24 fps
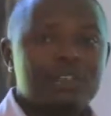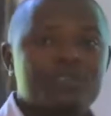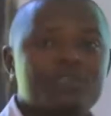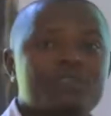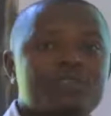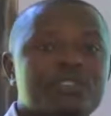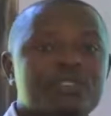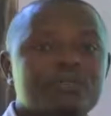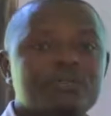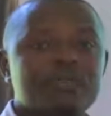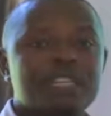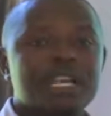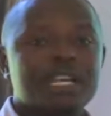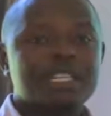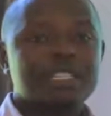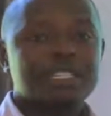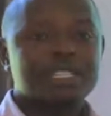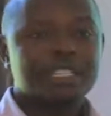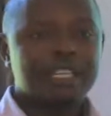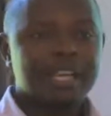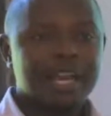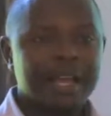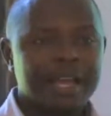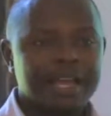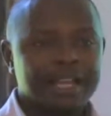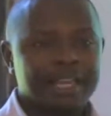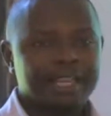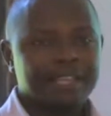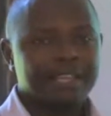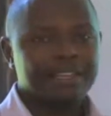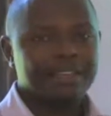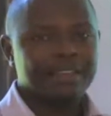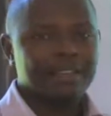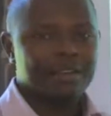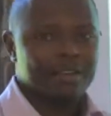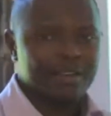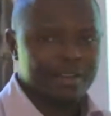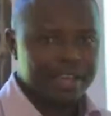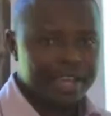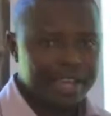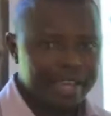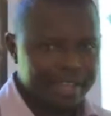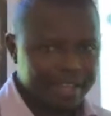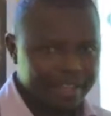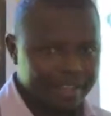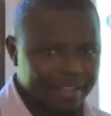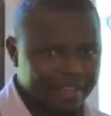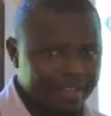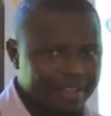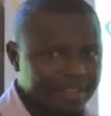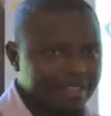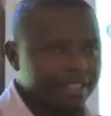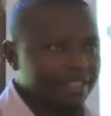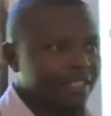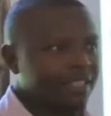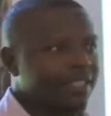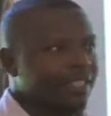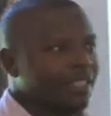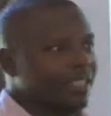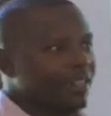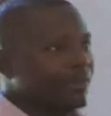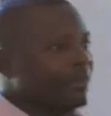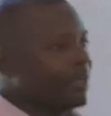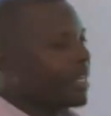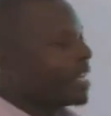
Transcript: from the sky. Okay? We